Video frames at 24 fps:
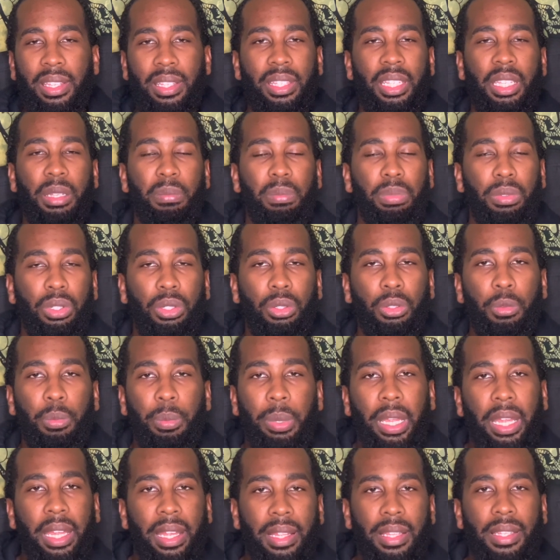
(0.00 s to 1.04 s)
the blue
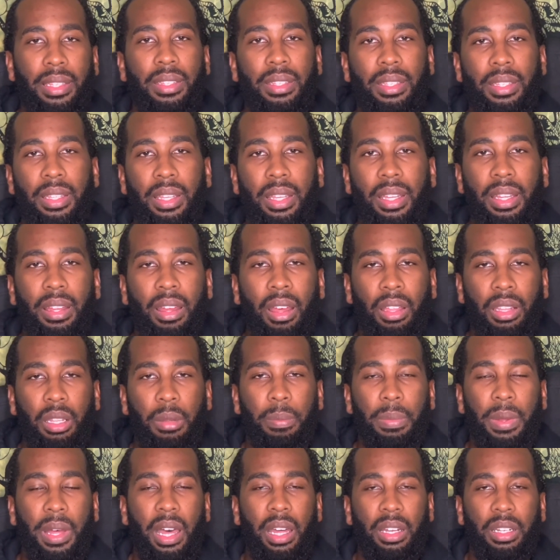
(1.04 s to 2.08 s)
pants on the
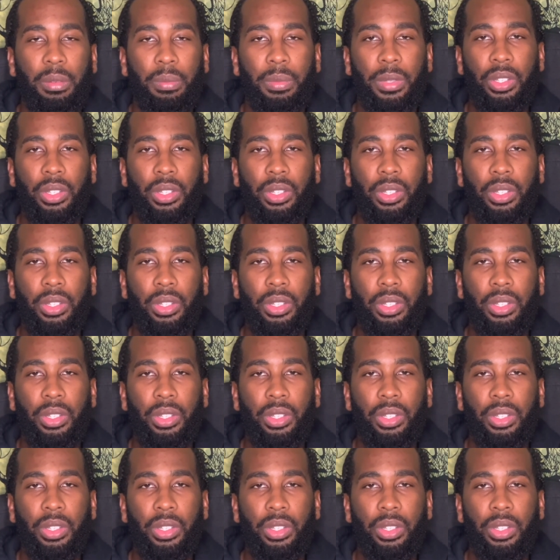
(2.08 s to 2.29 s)
bottom,